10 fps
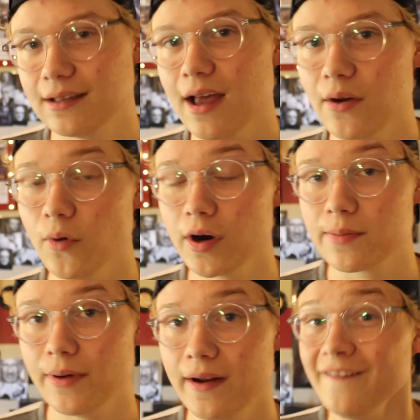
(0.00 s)
a lot of
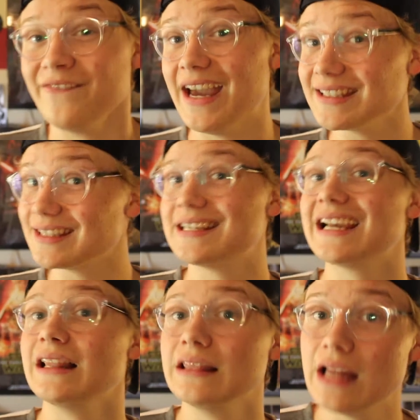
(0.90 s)
work, but that's going to
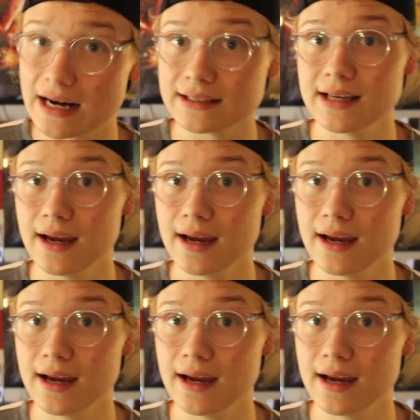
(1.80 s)
take a lot of